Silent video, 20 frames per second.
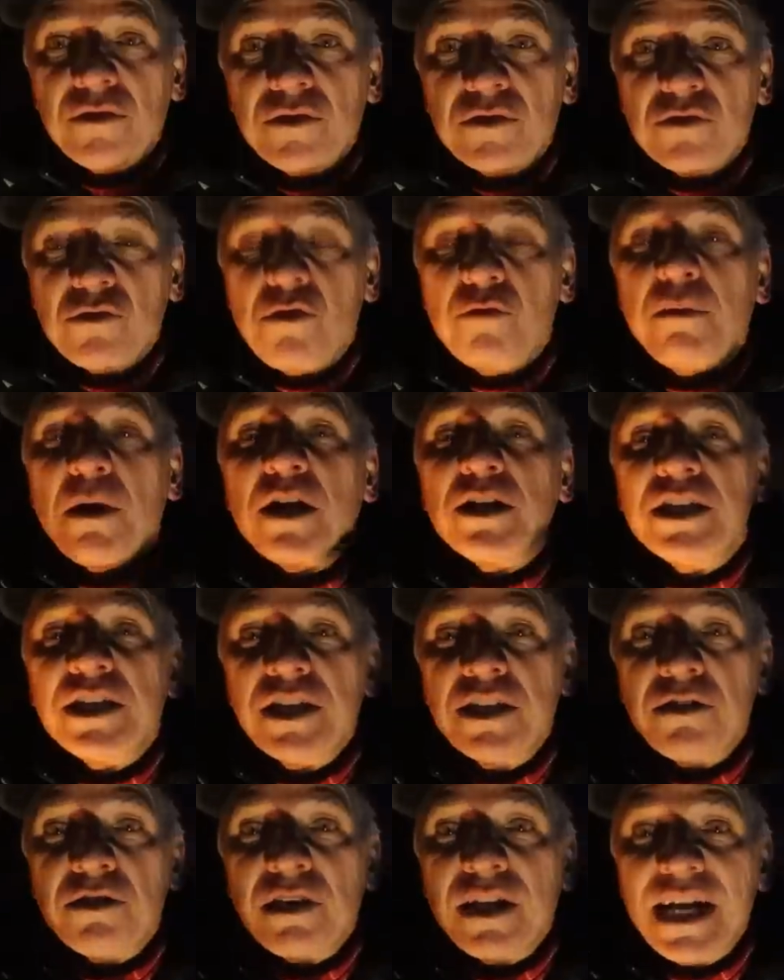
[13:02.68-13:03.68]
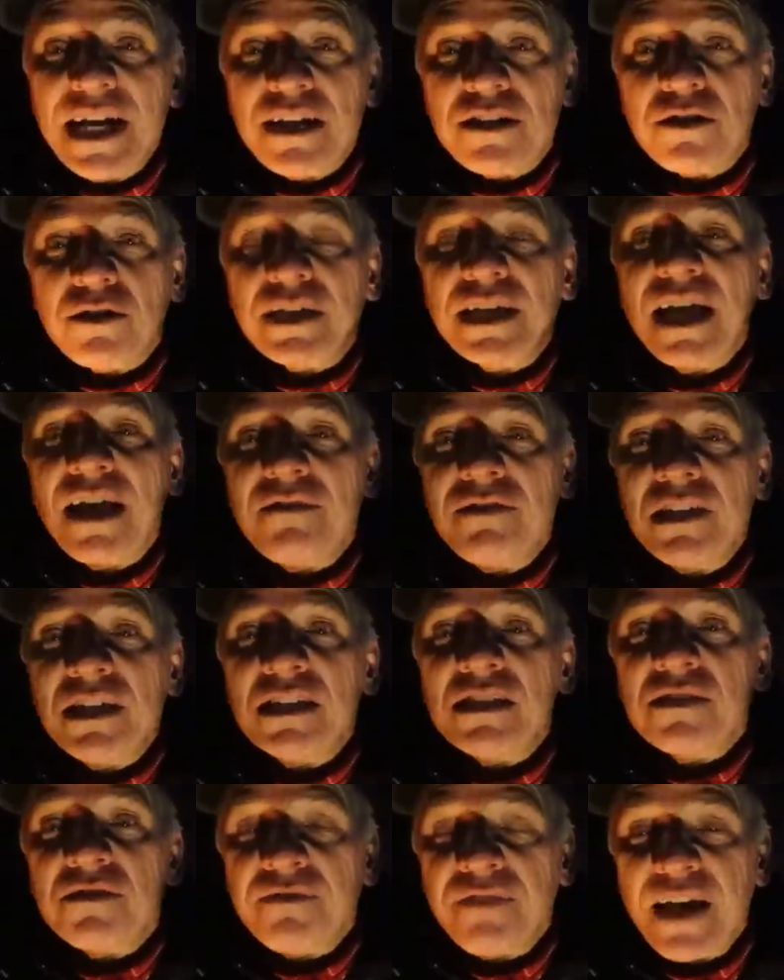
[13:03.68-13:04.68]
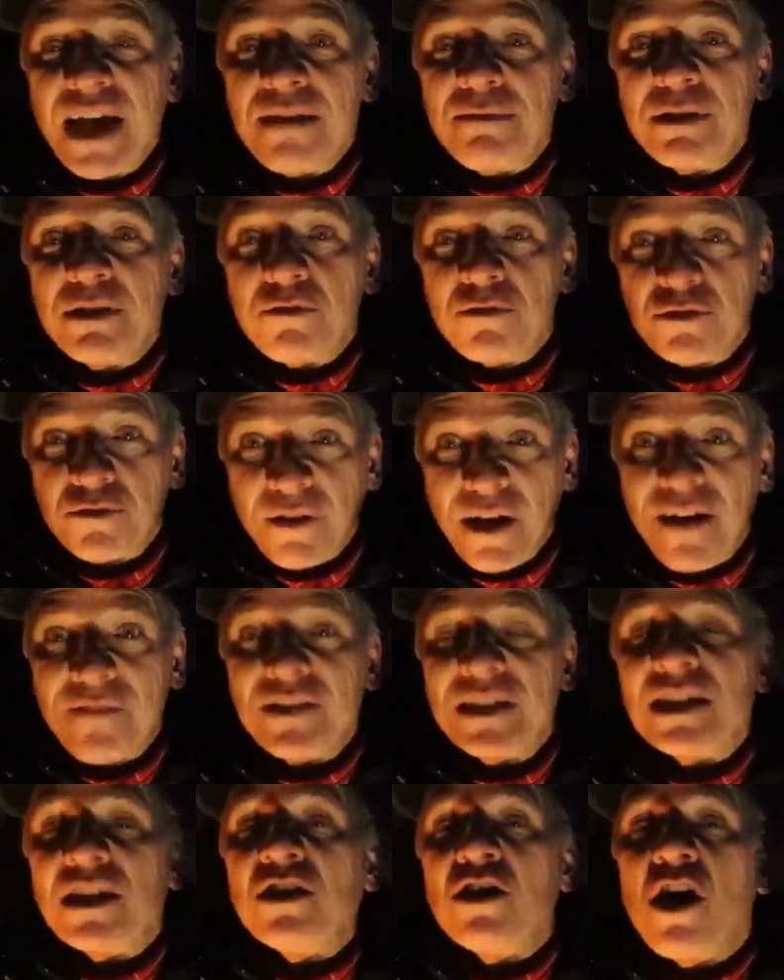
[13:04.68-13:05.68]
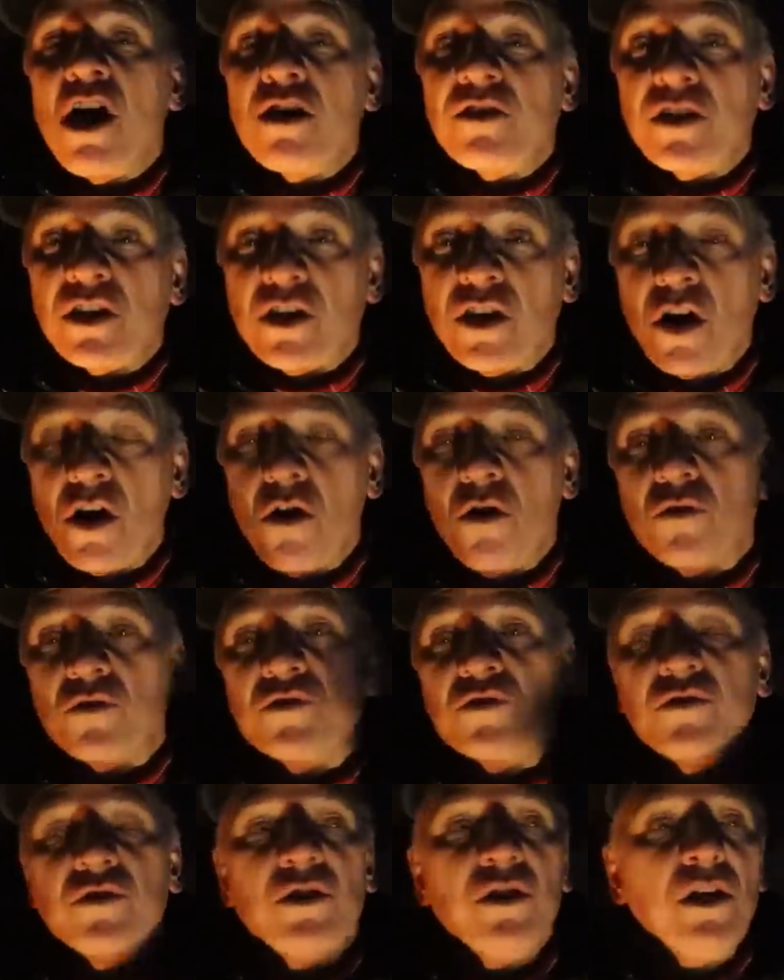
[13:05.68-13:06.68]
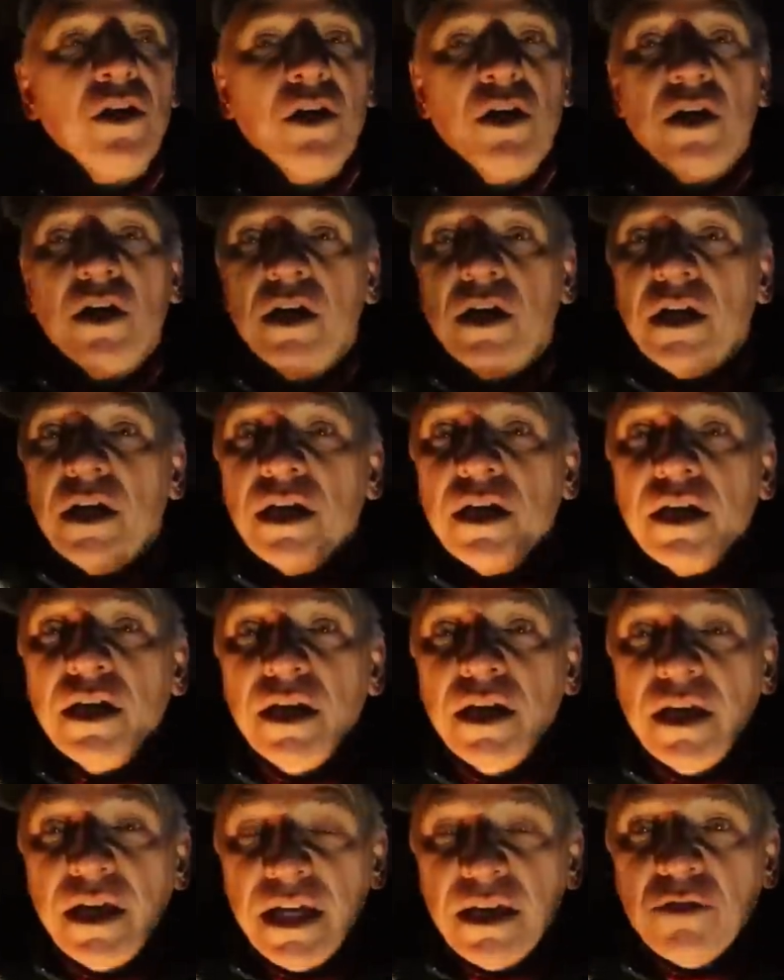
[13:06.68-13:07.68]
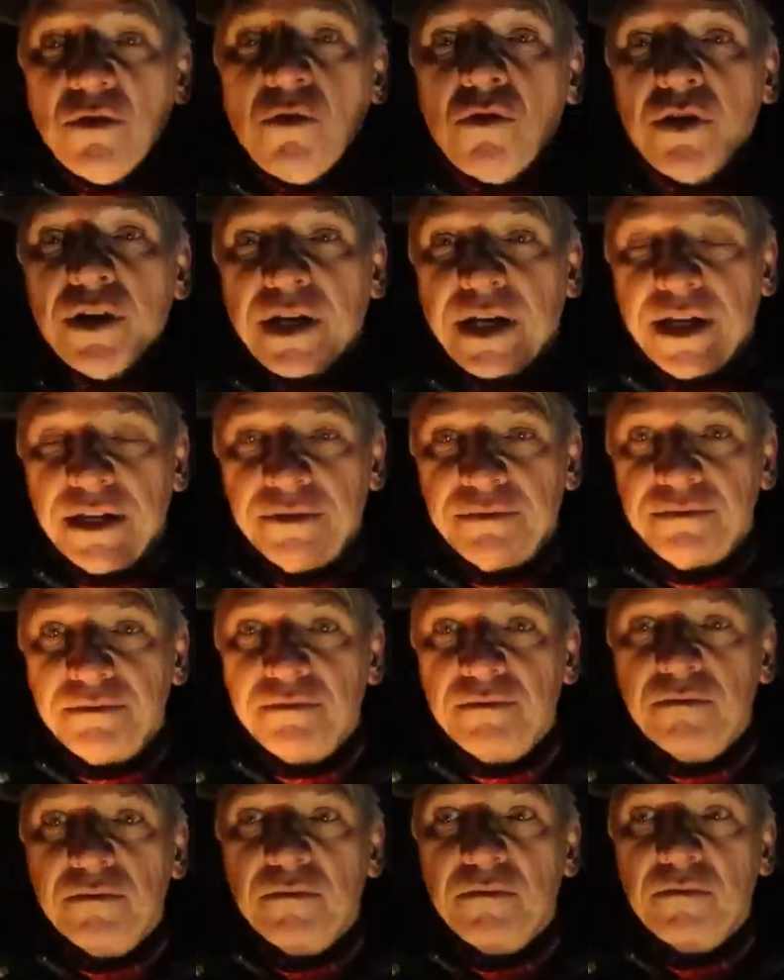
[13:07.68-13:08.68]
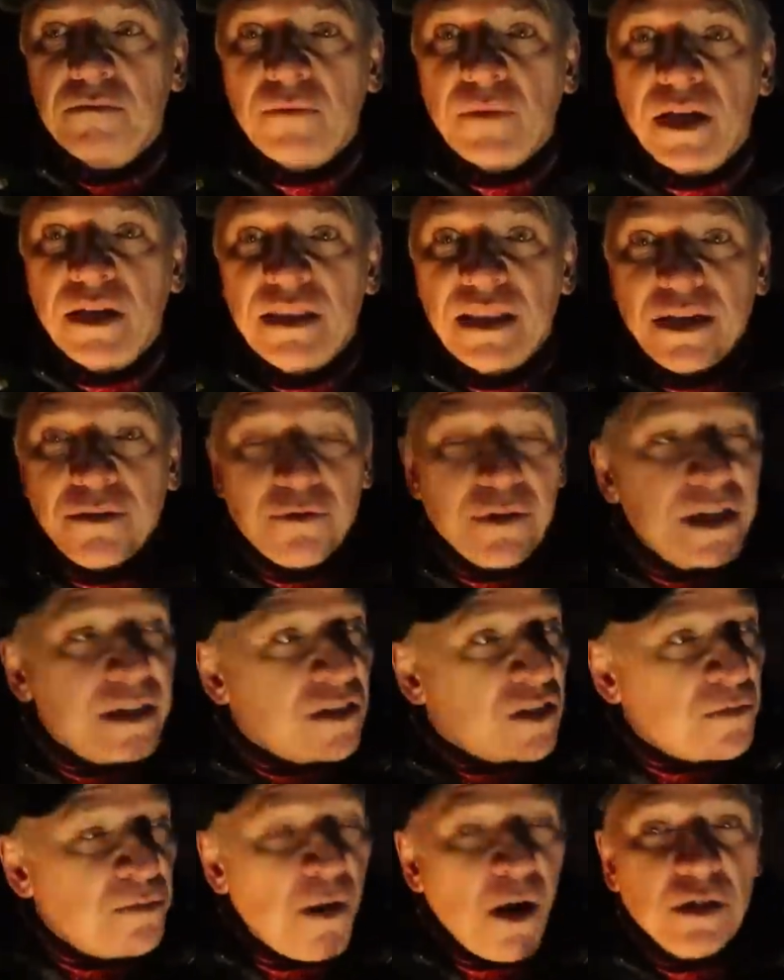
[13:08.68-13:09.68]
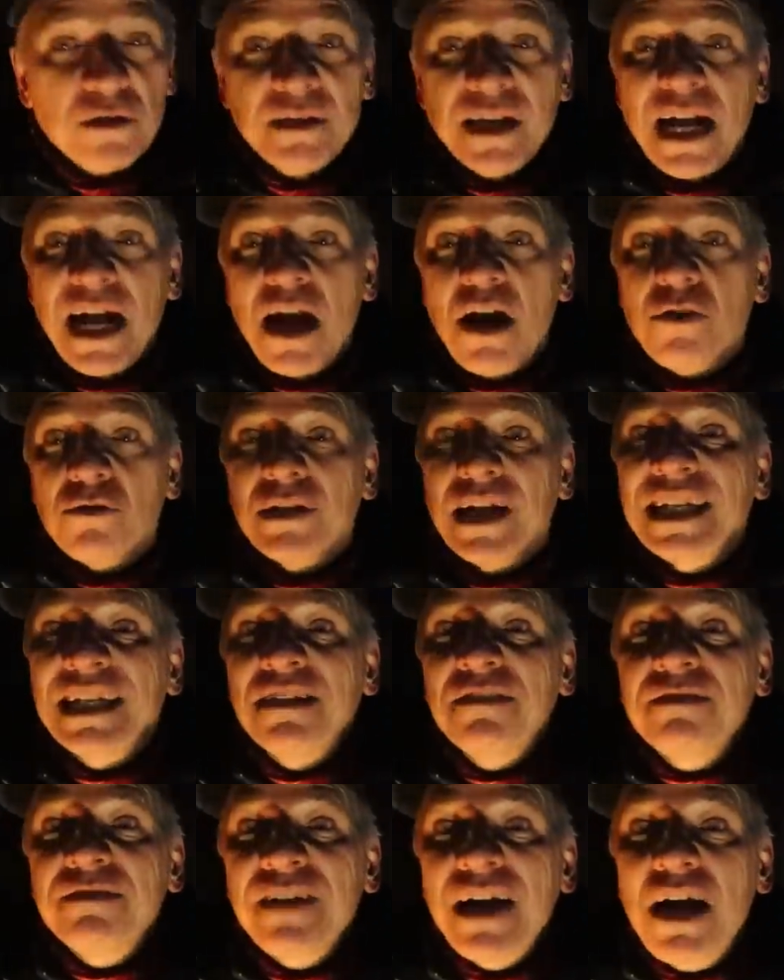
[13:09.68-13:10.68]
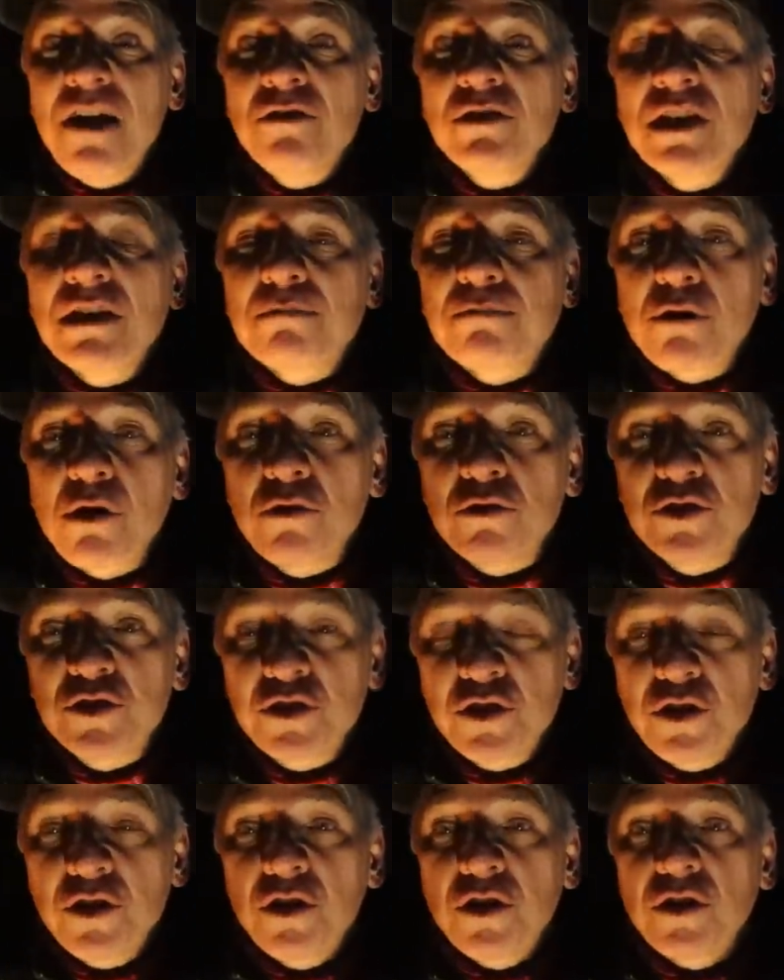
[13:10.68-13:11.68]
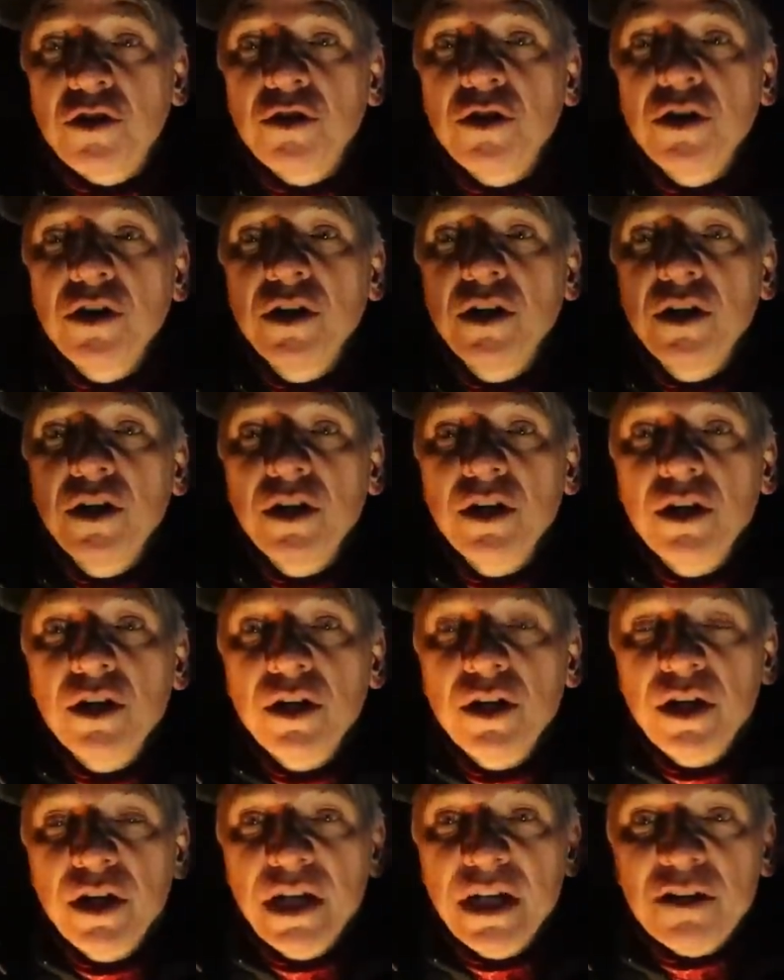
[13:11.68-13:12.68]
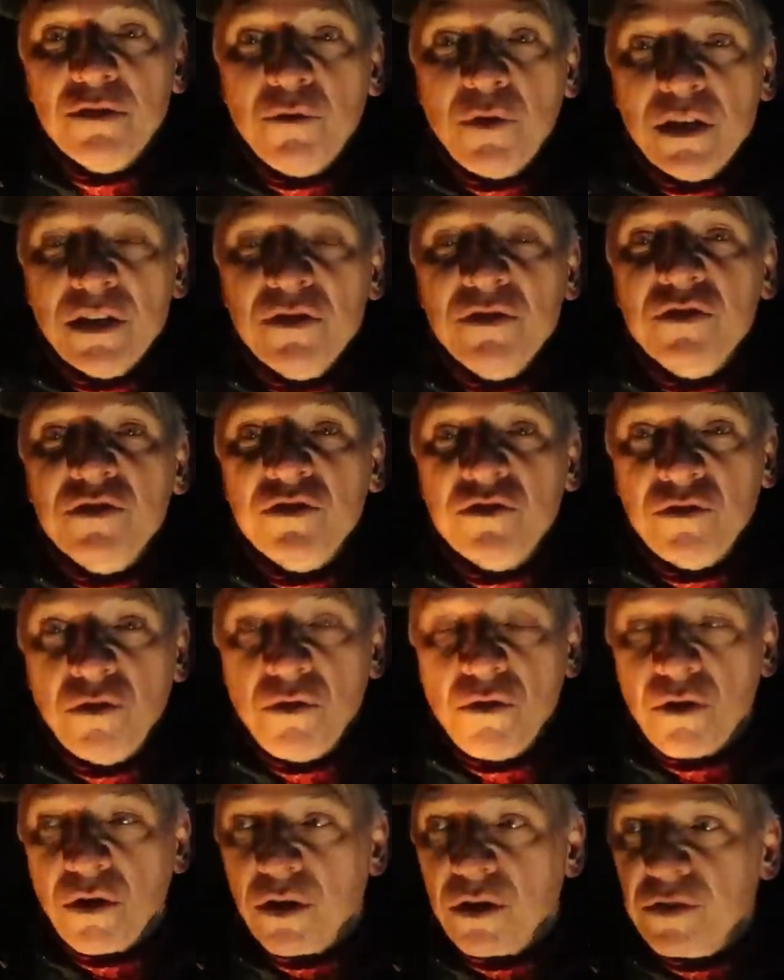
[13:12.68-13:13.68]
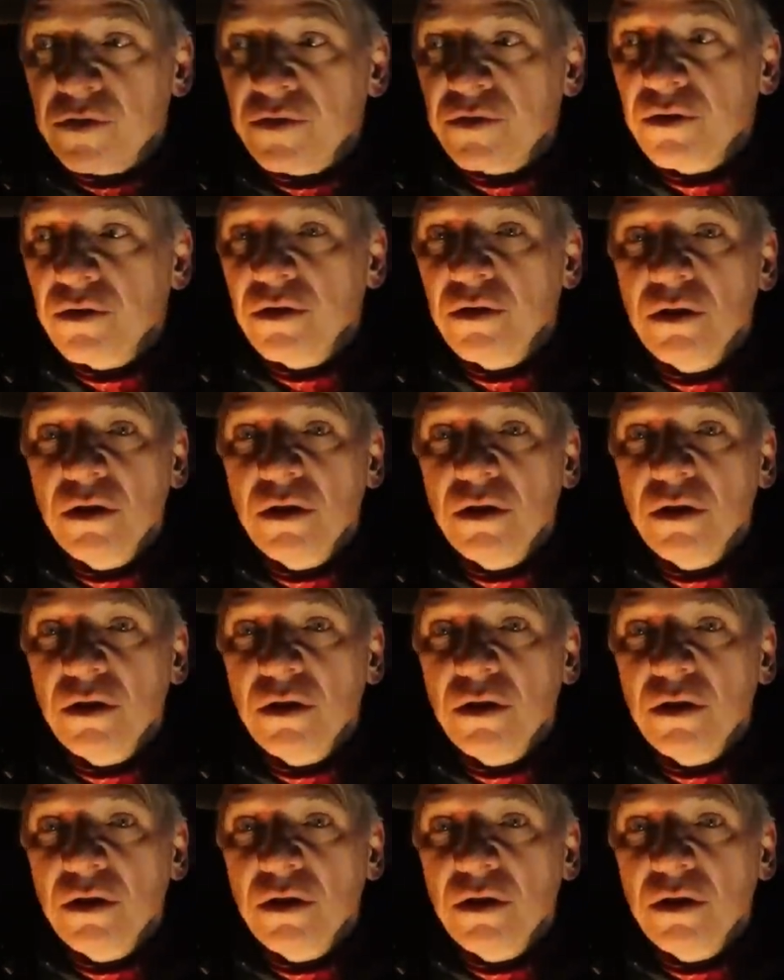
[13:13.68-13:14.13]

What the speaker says: So about a year later, Kevin and his family were traveling along the coast in Oregon. They were in a small town, and he found a brochure in one of the stores